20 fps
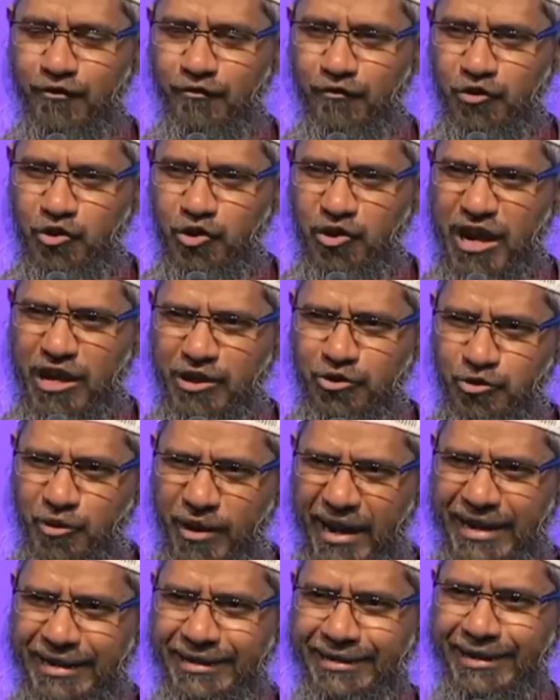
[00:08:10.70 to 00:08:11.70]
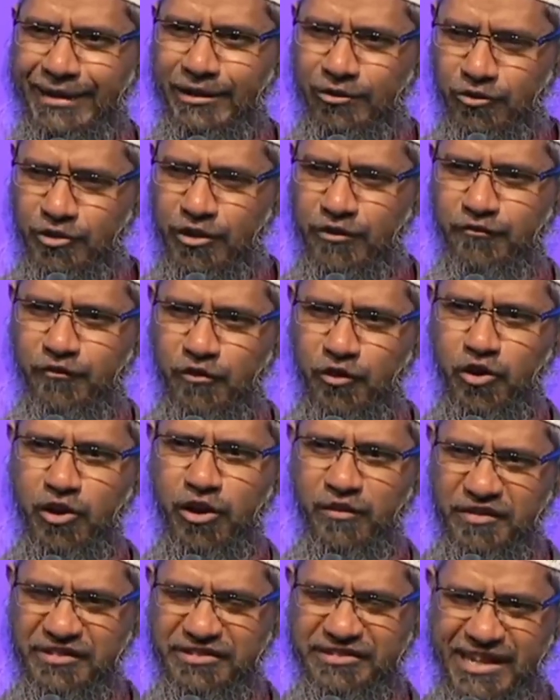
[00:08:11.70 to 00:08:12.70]
Would you like to enter into the fold
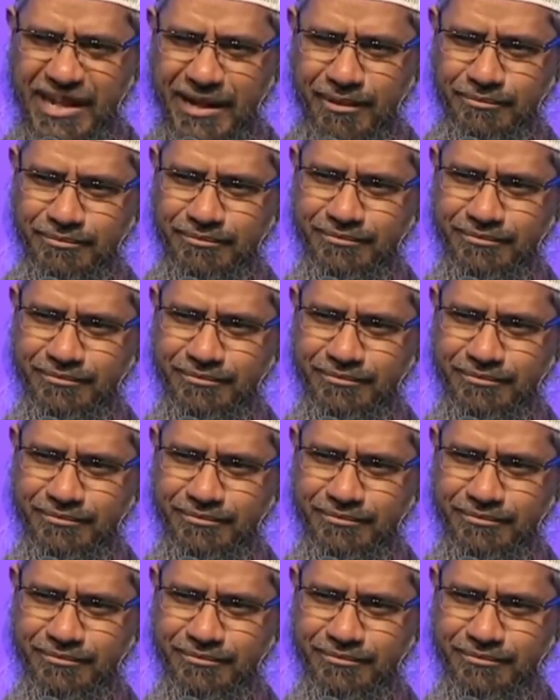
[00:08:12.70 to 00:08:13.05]
of Islam?